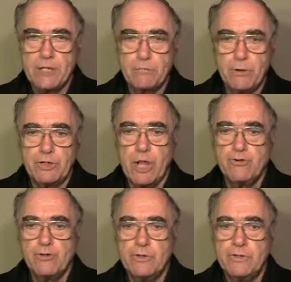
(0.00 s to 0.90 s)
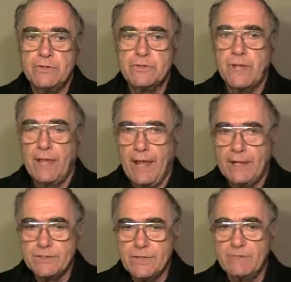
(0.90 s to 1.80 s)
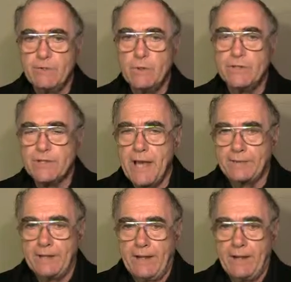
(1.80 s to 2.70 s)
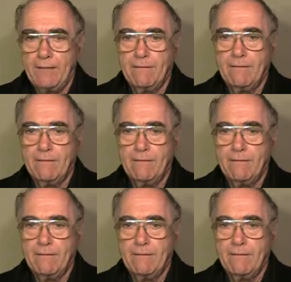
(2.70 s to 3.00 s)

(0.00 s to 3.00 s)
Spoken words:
his pretensions and his influence utterly.